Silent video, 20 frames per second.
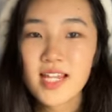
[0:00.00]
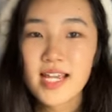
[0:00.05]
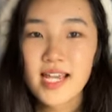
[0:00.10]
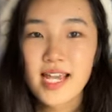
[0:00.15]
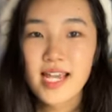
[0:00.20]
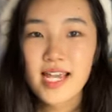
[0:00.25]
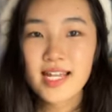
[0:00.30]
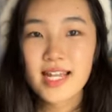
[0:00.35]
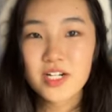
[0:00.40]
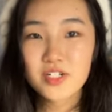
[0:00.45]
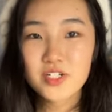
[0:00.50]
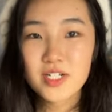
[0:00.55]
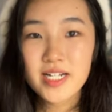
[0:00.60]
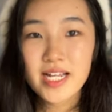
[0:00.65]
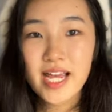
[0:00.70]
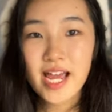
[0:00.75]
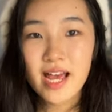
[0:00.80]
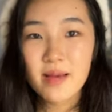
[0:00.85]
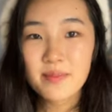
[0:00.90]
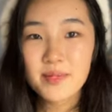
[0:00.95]
It actually
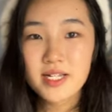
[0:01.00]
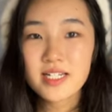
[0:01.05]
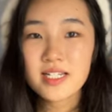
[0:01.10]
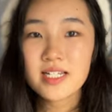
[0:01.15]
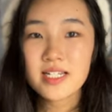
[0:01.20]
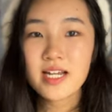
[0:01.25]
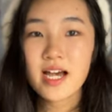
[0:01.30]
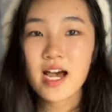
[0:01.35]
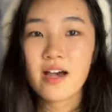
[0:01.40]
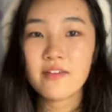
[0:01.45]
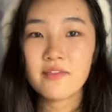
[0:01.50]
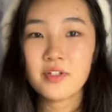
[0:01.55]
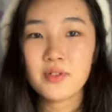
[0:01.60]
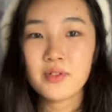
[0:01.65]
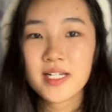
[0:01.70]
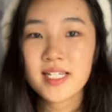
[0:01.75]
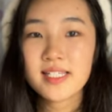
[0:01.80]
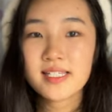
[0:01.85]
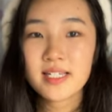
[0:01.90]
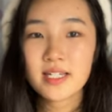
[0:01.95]
happened a few
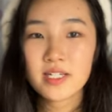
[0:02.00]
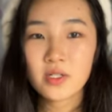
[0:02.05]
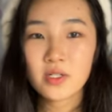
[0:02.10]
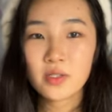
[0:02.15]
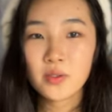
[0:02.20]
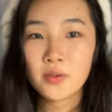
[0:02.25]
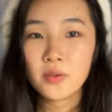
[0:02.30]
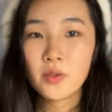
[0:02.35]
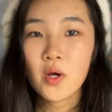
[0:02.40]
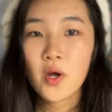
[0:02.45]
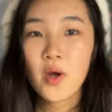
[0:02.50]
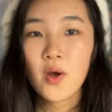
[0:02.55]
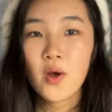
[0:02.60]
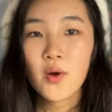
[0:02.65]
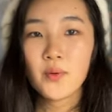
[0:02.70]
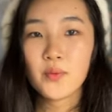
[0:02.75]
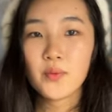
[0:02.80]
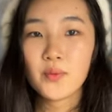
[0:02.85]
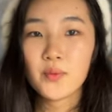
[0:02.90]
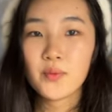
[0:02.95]
days ago
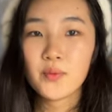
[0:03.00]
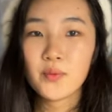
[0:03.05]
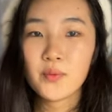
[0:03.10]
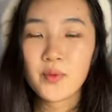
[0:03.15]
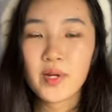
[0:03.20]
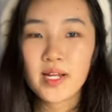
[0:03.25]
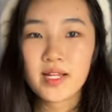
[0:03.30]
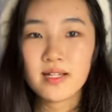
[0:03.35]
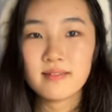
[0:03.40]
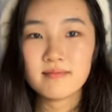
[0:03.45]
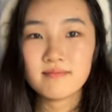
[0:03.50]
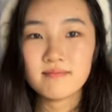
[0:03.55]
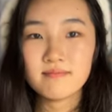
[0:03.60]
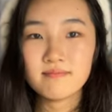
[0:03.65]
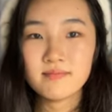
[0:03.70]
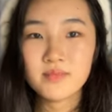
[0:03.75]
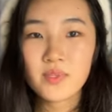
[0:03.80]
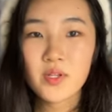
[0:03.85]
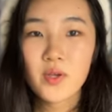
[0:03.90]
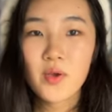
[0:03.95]

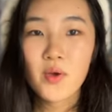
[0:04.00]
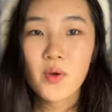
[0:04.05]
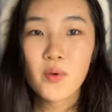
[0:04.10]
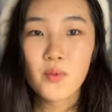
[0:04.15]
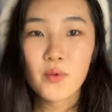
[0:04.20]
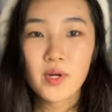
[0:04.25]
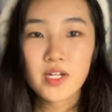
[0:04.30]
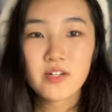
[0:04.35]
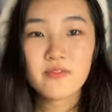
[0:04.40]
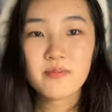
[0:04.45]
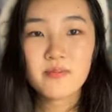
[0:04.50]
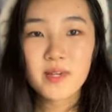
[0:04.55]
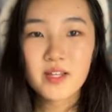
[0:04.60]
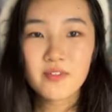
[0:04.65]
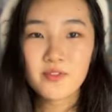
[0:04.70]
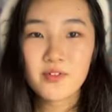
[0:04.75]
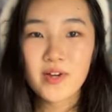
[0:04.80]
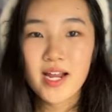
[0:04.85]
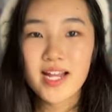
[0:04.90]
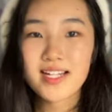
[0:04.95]
when one of my
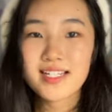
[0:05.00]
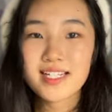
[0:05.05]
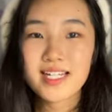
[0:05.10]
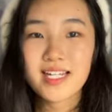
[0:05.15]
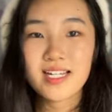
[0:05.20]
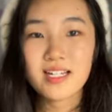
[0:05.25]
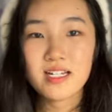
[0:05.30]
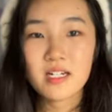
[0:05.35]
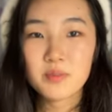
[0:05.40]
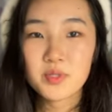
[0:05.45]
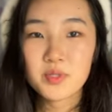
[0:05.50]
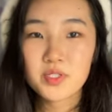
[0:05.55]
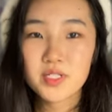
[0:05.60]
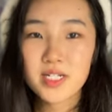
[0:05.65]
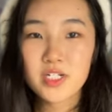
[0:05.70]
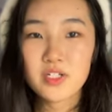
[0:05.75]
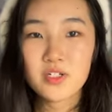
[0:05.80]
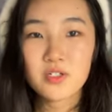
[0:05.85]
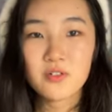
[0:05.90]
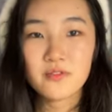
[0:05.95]
friends in
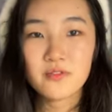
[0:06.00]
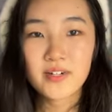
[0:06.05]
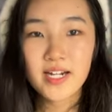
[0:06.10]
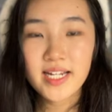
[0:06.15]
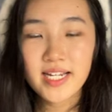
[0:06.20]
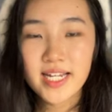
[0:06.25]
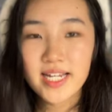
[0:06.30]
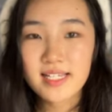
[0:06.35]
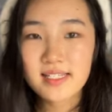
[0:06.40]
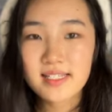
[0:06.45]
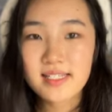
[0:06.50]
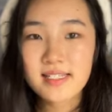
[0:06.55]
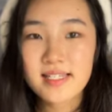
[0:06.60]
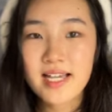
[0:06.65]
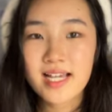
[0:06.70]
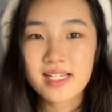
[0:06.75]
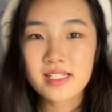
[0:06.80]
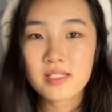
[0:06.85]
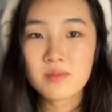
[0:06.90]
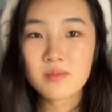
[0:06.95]
computational finance
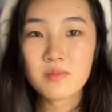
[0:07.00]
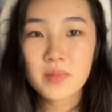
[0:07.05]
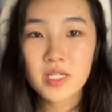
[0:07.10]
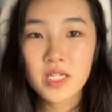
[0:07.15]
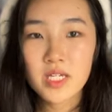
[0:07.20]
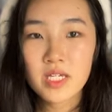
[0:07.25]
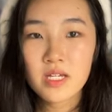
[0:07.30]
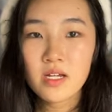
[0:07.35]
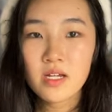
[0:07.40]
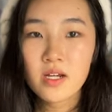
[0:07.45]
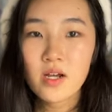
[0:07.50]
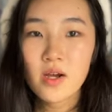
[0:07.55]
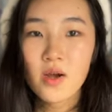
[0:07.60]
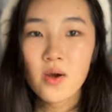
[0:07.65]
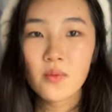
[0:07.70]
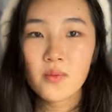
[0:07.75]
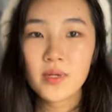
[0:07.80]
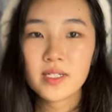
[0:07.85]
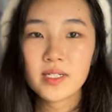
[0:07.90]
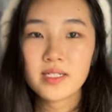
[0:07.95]
asked me
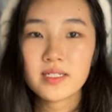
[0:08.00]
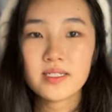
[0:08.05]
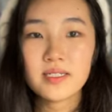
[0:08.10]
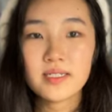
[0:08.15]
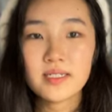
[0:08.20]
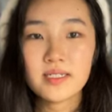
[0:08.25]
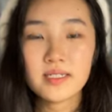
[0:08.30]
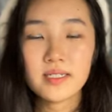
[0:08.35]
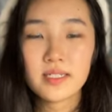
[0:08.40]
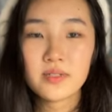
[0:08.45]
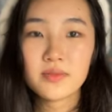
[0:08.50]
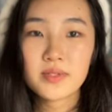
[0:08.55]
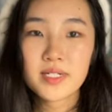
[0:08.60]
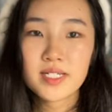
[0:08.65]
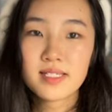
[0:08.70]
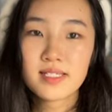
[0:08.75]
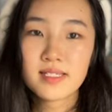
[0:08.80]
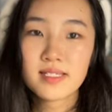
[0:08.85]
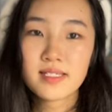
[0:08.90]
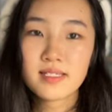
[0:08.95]
whether there
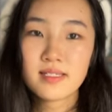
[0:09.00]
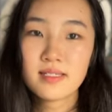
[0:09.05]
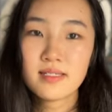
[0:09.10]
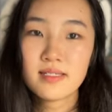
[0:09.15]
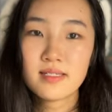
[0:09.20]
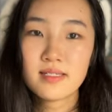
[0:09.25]
is